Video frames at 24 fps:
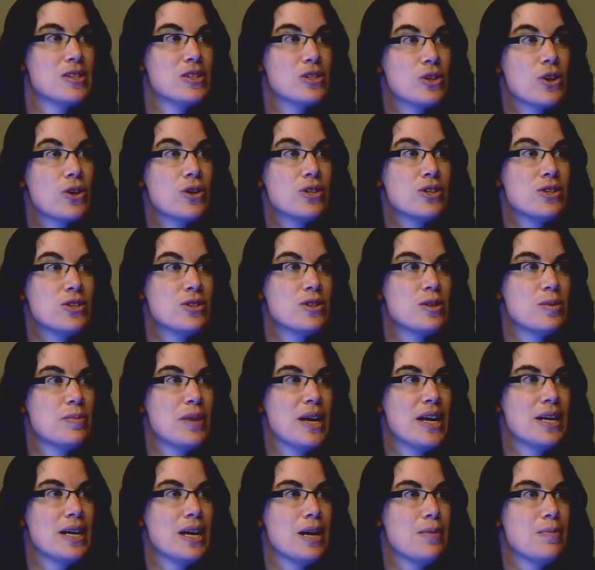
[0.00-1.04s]
Starches
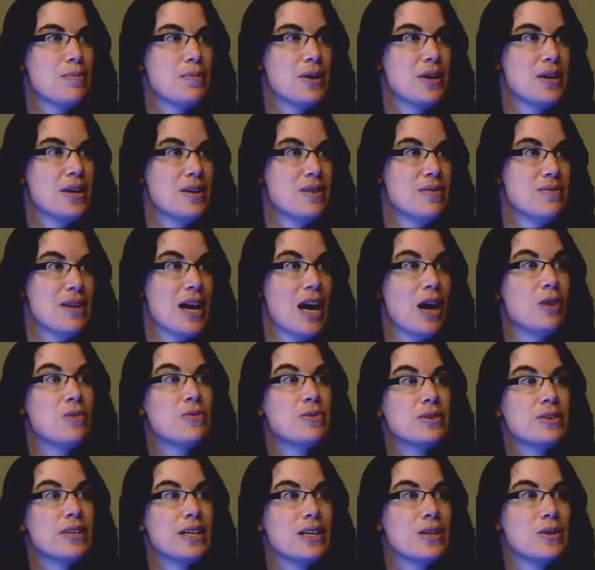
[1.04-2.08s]
are made up of
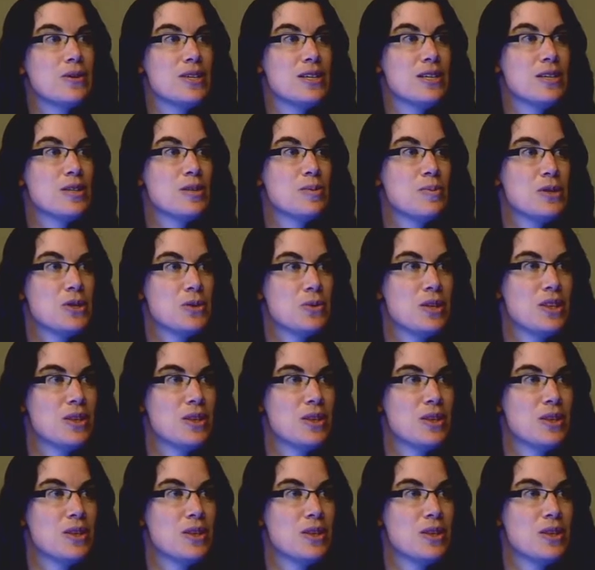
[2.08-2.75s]
alpha linkages